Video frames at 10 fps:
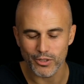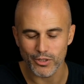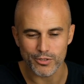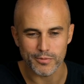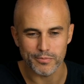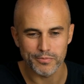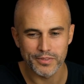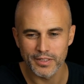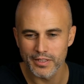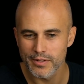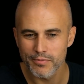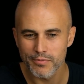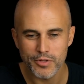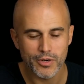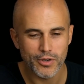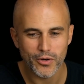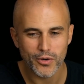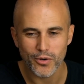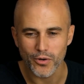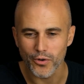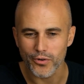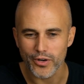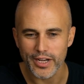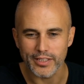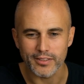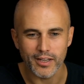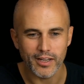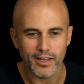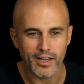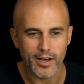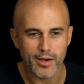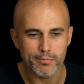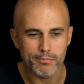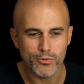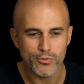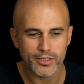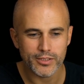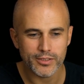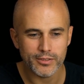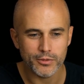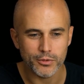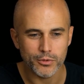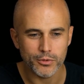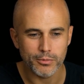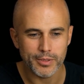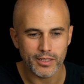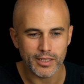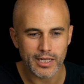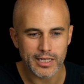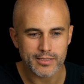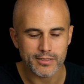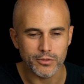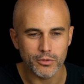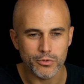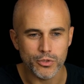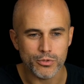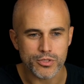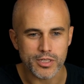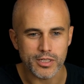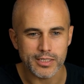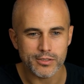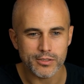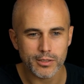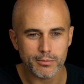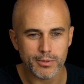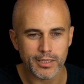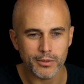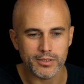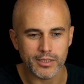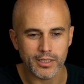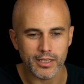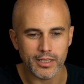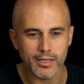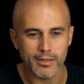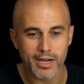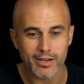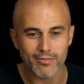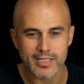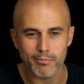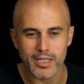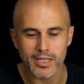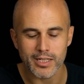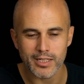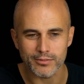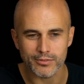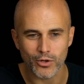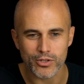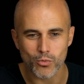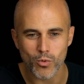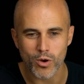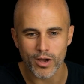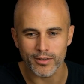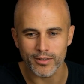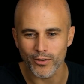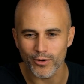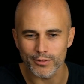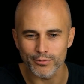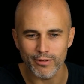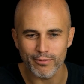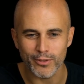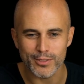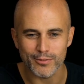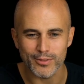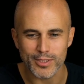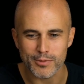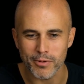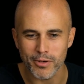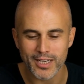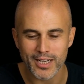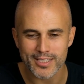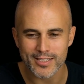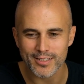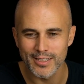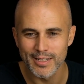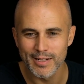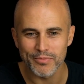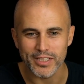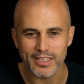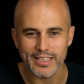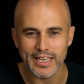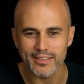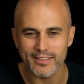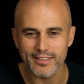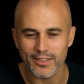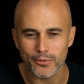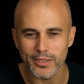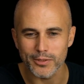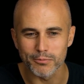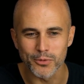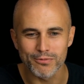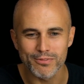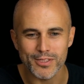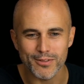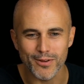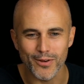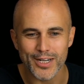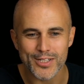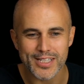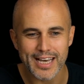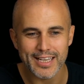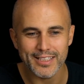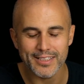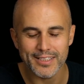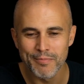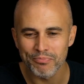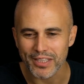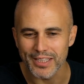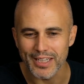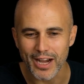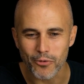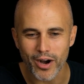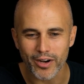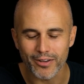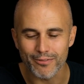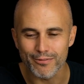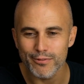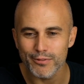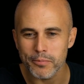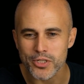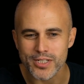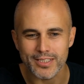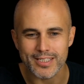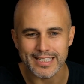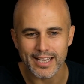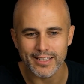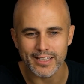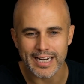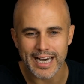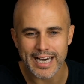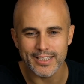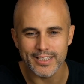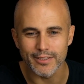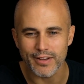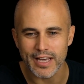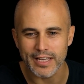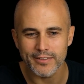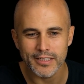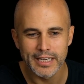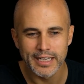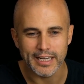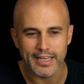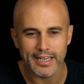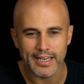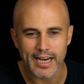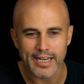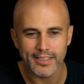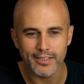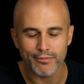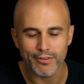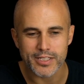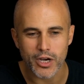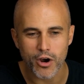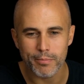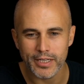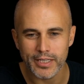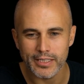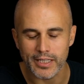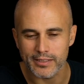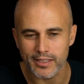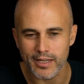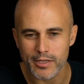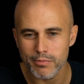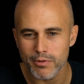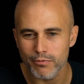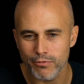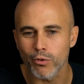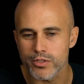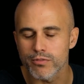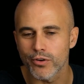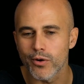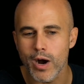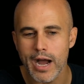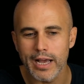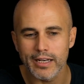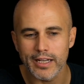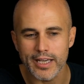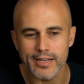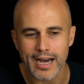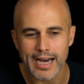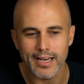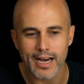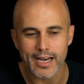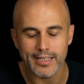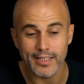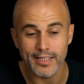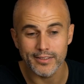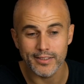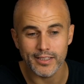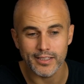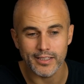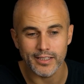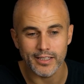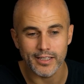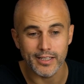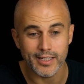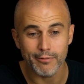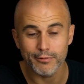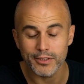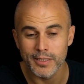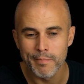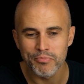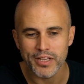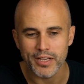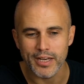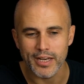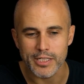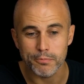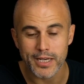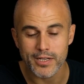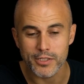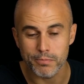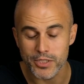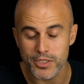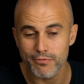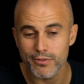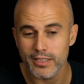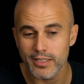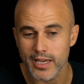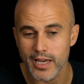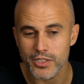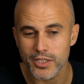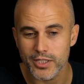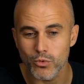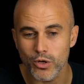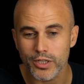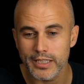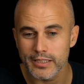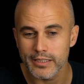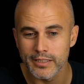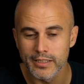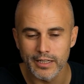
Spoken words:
awesome. All right, moving on to maybe the last two news. Let's talk about Banca Sabina, of course, one of the favorites of this podcast. Again, great moves on their side, acquiring 15% stake in ID Defend. ID Defend is a company that has been focusing for a while in identity theft, specifically actually working